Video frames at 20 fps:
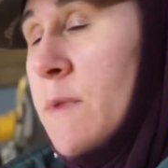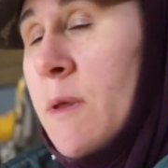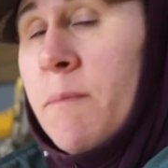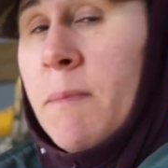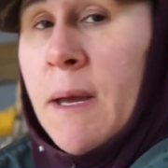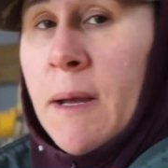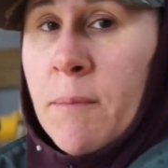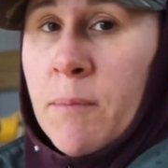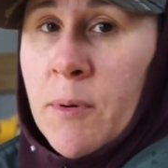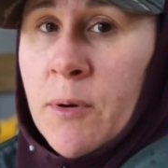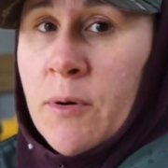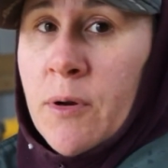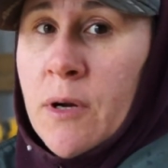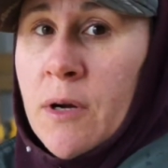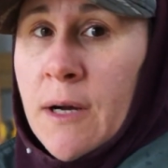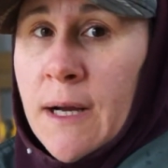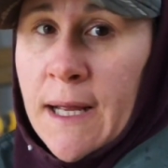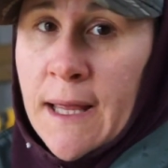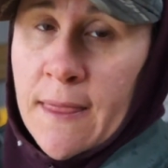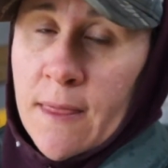the big brooder
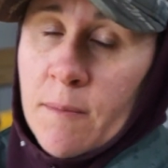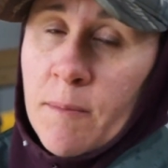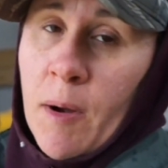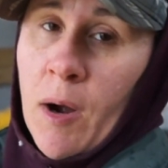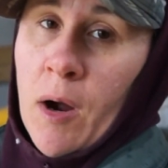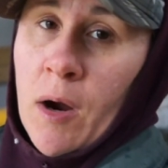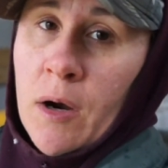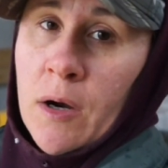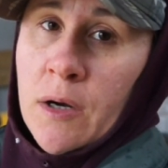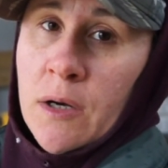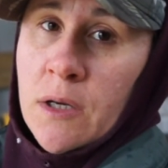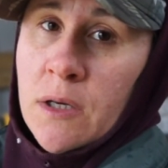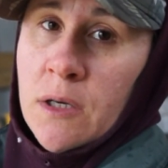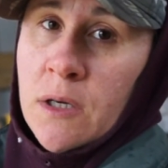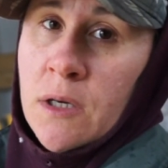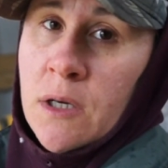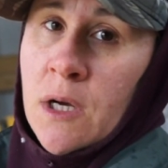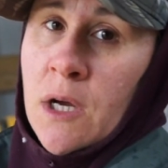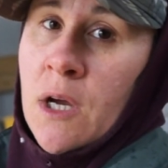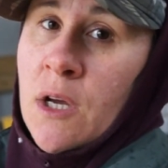in the barn
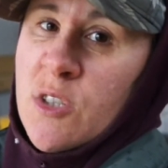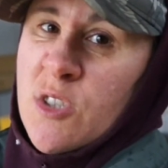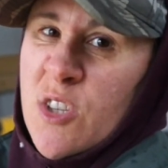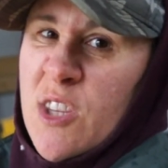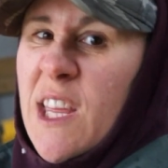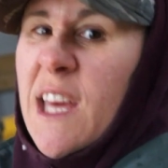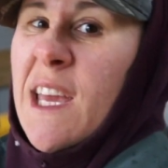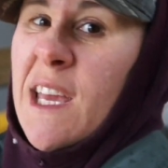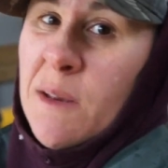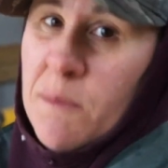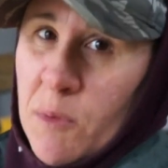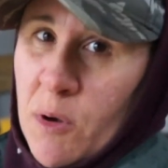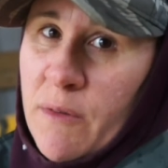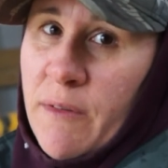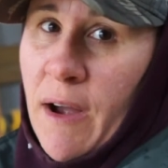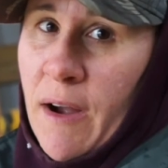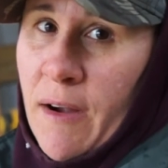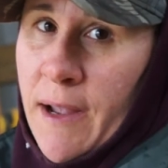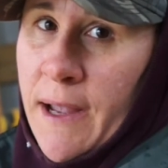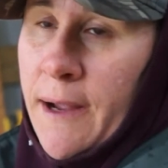so they can move
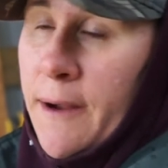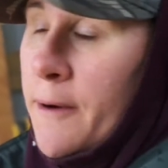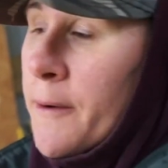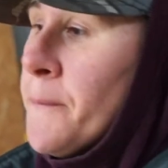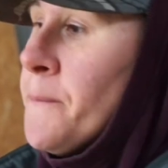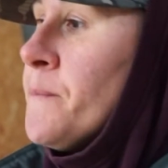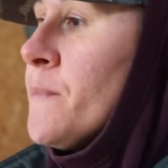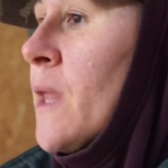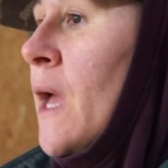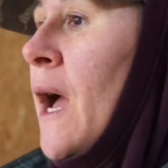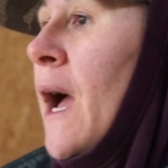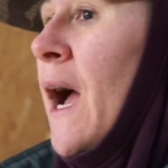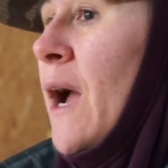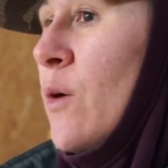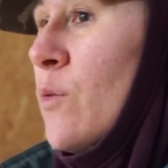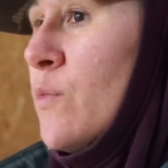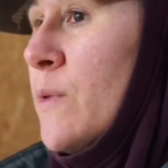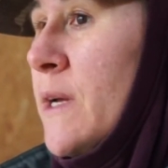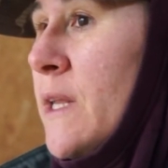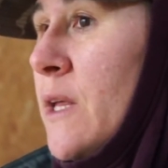out here. I
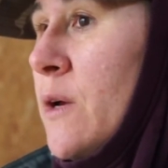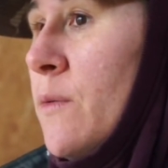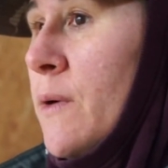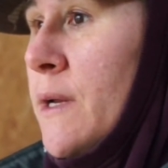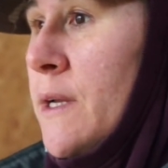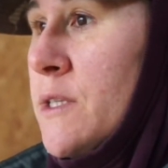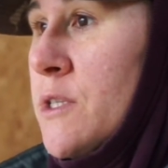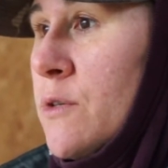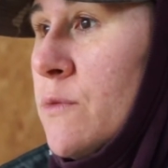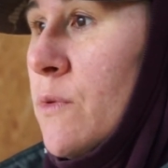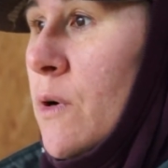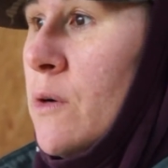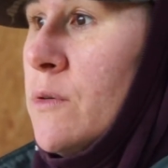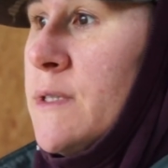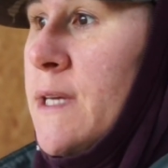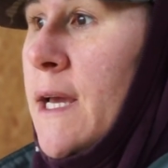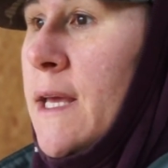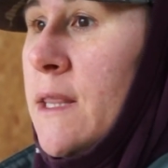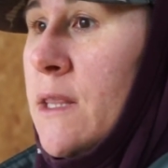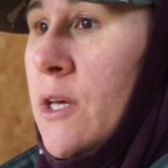really wanted to
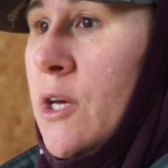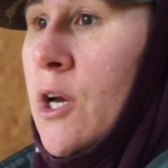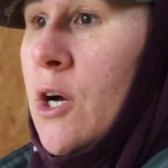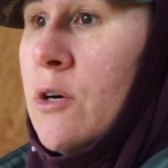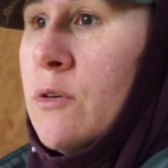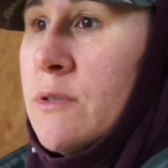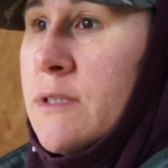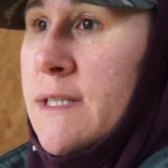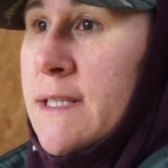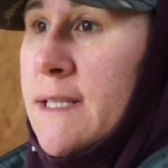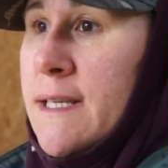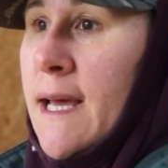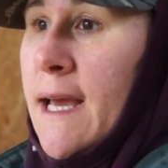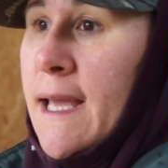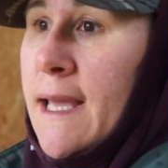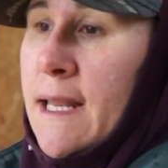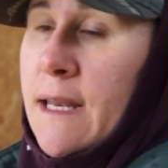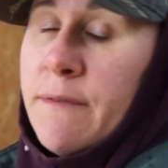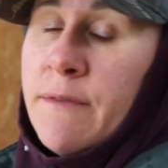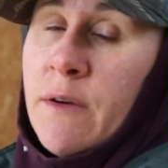rotate the goats today,
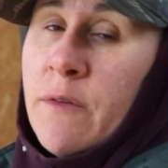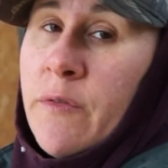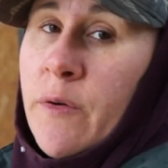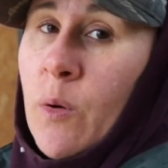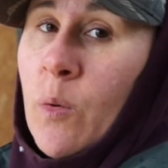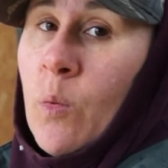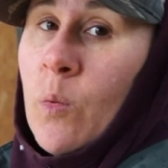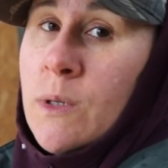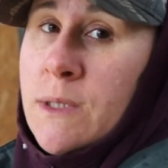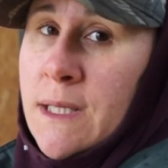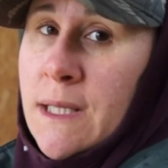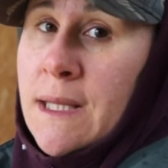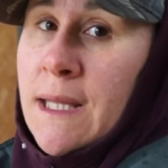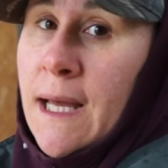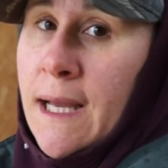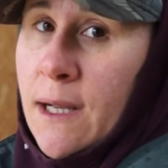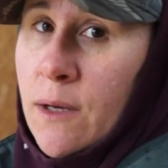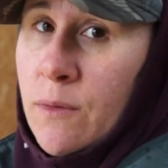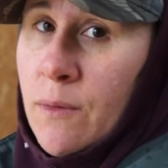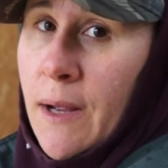and if it was a
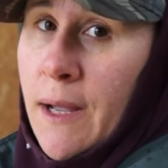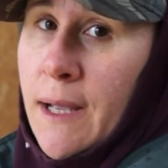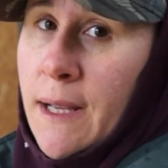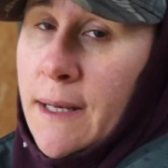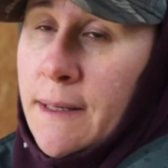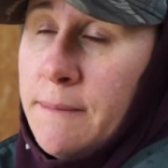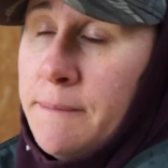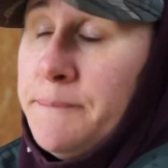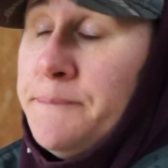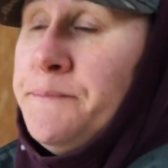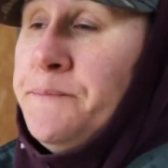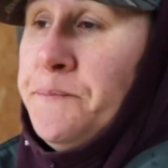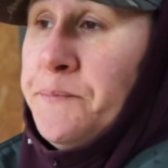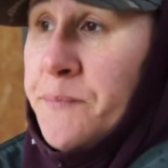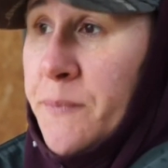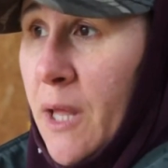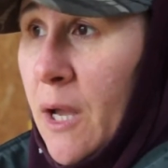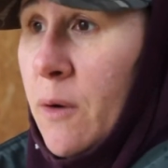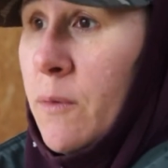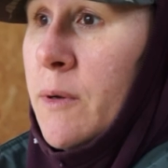light rain,
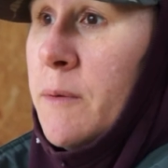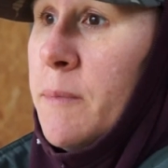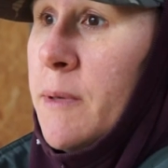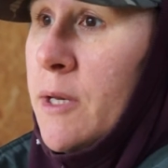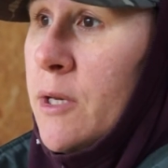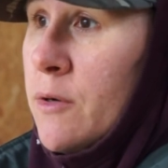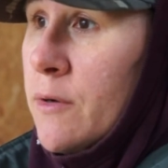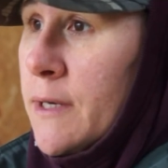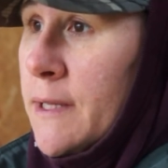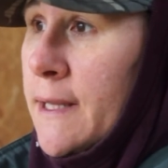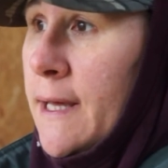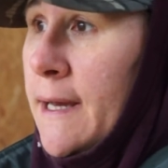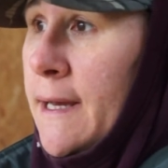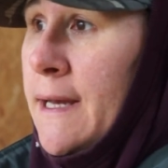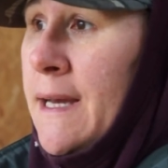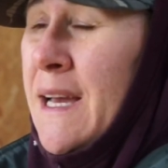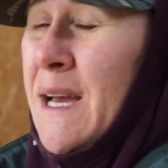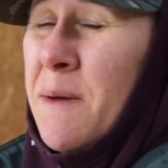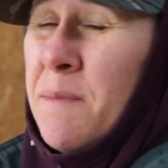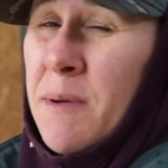I would be doing that.
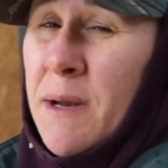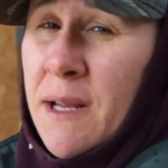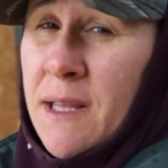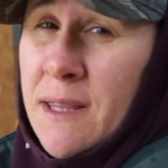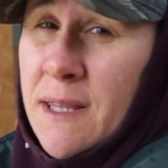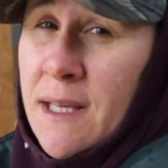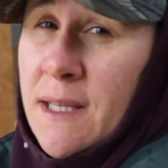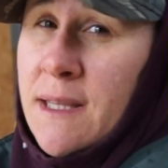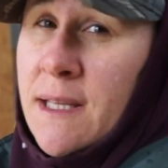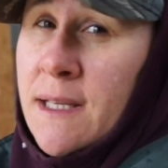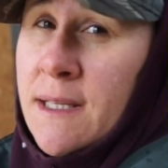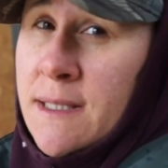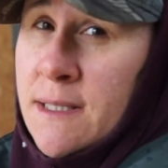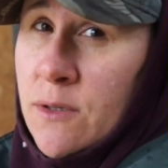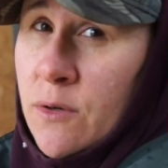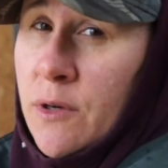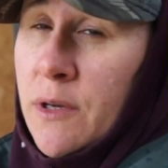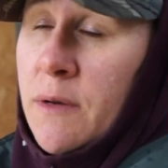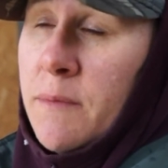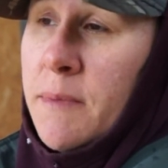But I think that is
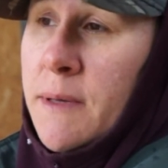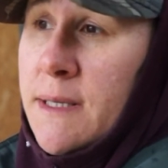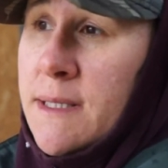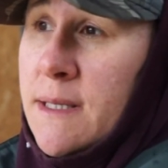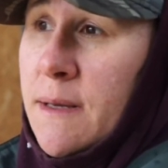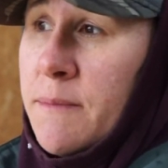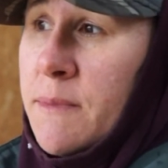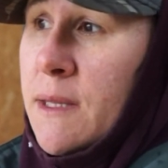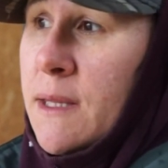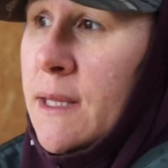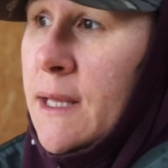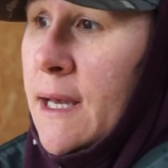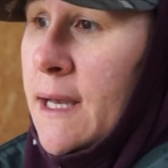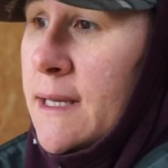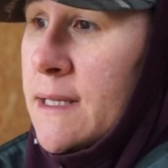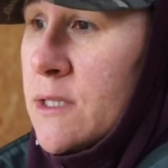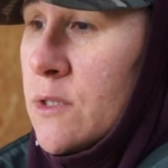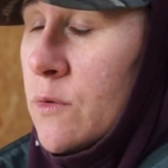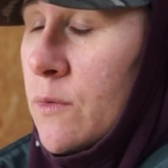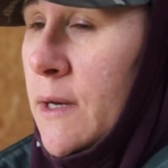going to be something that
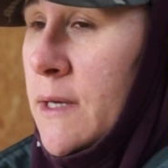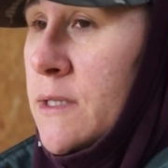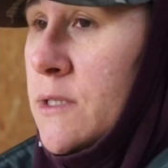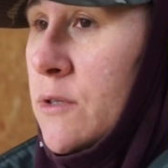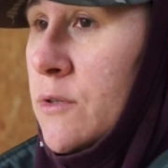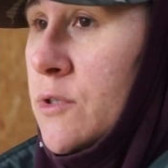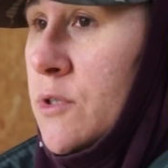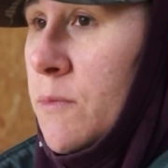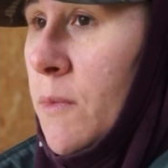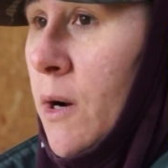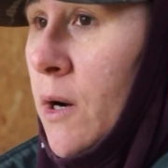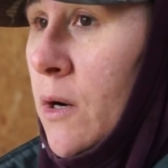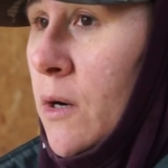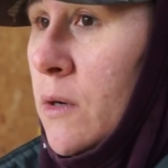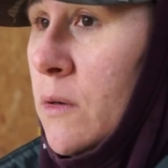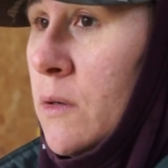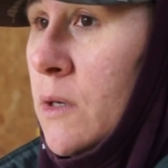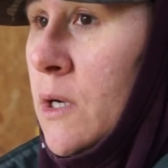has to wait till tomorrow. All